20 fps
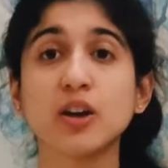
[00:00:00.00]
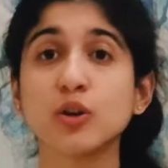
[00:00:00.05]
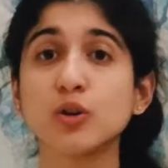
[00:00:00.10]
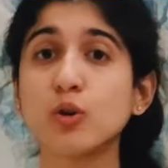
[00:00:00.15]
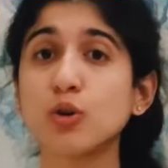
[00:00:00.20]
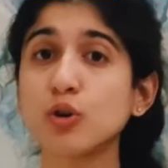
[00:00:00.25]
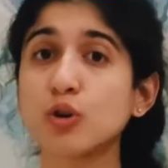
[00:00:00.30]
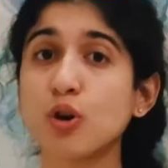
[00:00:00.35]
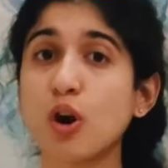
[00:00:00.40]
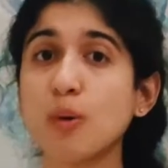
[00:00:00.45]

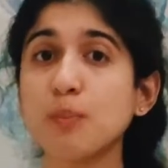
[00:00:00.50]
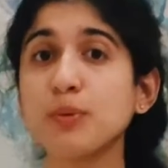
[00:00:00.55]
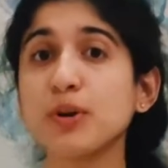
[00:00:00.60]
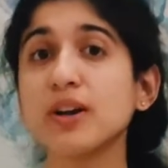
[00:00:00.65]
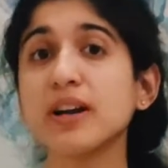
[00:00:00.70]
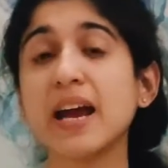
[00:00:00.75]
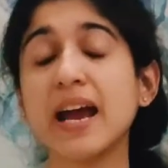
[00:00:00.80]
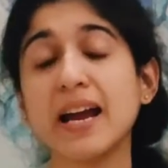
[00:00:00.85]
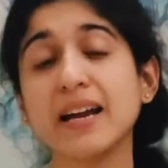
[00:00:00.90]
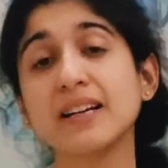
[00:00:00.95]
You drop
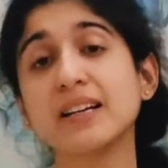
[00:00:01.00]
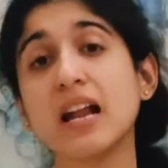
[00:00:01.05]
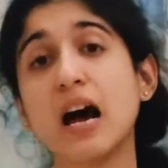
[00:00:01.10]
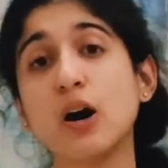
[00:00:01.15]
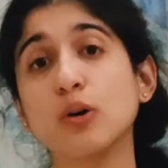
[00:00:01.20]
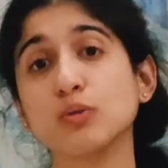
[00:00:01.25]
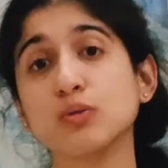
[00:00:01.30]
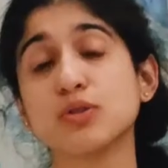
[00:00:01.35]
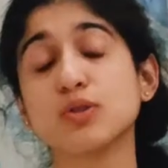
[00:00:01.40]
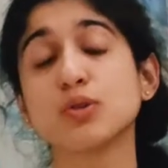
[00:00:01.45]
your head
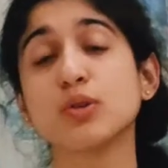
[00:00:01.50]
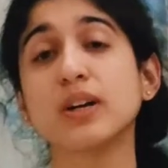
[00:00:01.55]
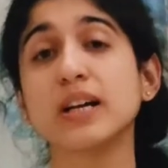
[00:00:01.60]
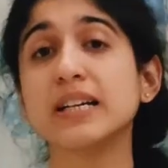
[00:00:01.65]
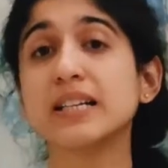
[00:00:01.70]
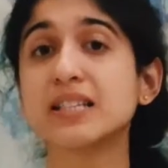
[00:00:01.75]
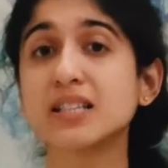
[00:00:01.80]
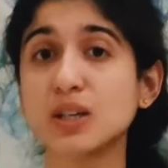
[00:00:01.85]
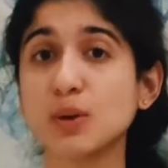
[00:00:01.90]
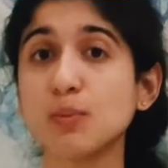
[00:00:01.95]
down, so
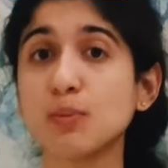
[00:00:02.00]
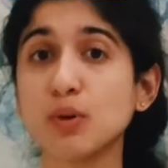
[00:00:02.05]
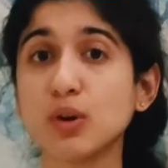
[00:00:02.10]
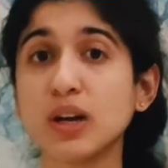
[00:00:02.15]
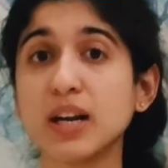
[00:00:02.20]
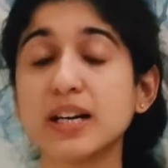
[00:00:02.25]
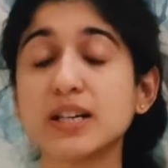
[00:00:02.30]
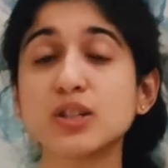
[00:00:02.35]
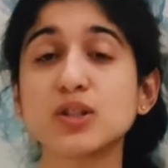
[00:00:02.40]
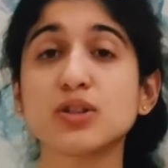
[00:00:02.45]
it
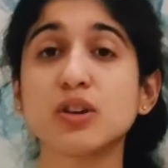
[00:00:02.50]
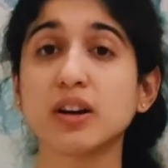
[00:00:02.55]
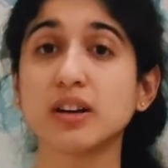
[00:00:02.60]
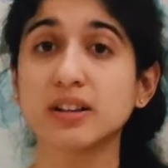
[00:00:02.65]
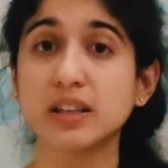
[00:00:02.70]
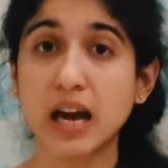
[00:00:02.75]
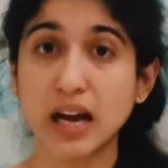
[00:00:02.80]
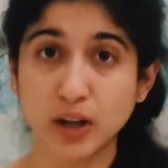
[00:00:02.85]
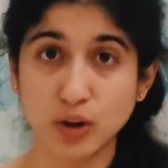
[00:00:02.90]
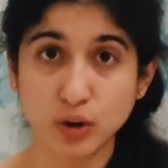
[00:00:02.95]
stimulates
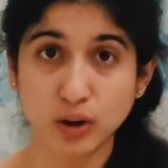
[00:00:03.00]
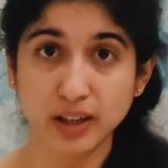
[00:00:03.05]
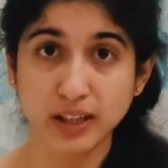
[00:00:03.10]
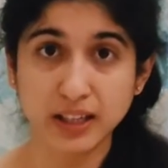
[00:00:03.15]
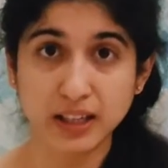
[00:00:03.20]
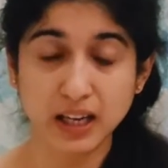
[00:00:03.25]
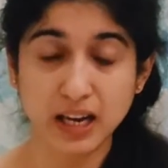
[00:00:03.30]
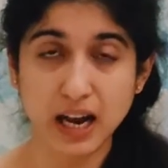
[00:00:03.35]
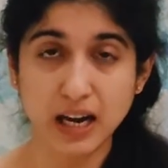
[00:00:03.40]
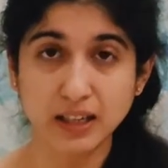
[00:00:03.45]
your
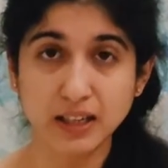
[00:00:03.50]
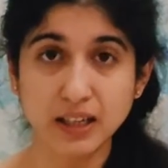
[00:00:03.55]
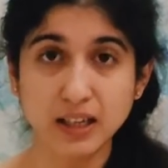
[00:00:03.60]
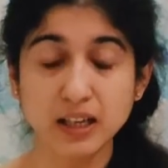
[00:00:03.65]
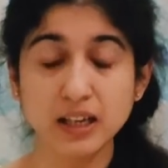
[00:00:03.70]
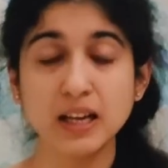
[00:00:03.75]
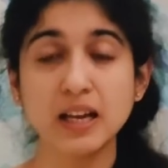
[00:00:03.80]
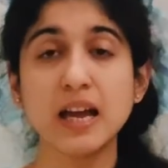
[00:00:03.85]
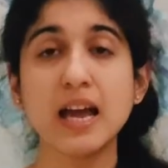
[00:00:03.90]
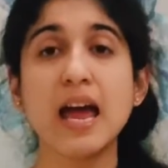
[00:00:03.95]
thyroid gland
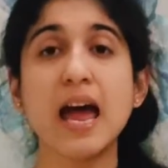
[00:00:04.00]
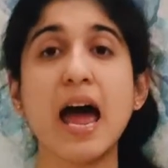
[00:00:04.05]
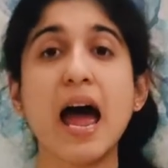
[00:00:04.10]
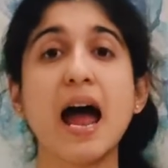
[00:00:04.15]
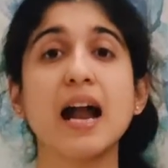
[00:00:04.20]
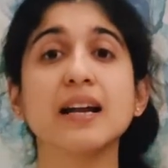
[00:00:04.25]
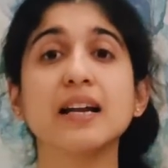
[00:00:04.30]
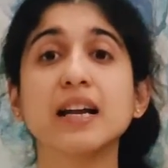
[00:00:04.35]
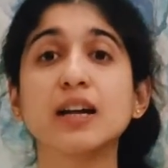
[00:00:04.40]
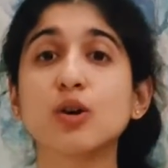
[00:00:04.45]

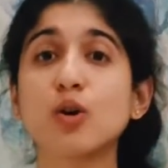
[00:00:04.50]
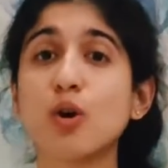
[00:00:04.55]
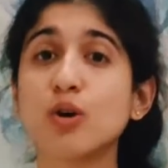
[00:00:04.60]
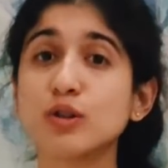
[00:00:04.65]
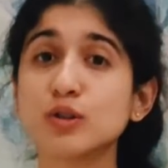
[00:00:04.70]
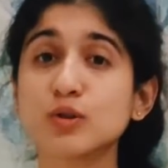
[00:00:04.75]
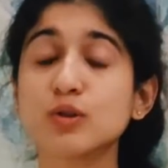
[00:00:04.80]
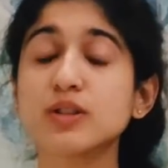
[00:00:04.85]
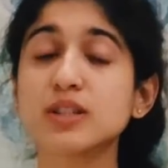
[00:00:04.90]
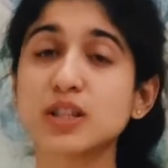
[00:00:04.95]
and it
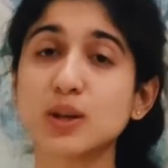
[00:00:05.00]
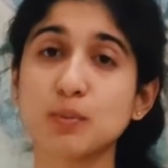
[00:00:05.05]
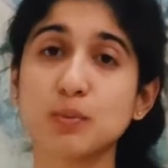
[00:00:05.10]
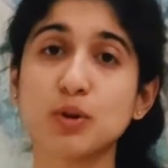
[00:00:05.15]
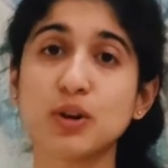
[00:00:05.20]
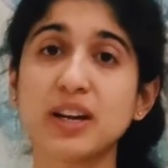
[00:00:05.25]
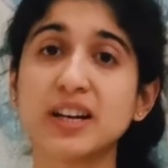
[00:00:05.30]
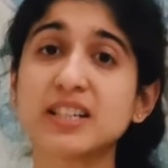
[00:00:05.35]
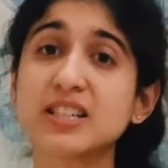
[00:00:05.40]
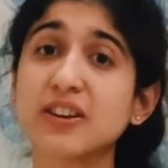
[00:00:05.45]
also
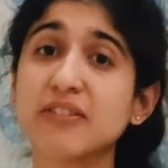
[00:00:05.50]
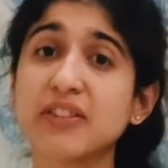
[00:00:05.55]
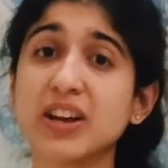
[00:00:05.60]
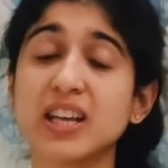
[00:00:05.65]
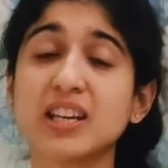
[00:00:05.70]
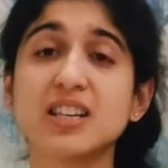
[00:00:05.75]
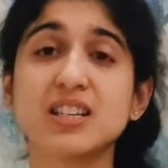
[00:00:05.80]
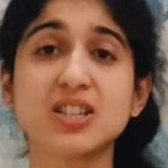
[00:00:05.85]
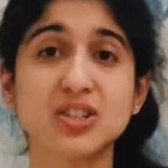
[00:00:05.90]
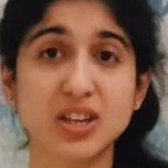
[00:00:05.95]
stimulates
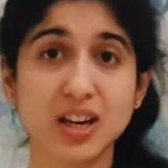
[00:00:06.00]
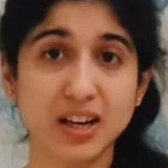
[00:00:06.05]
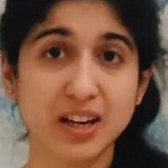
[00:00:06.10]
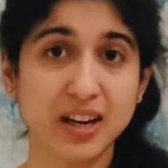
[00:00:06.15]
various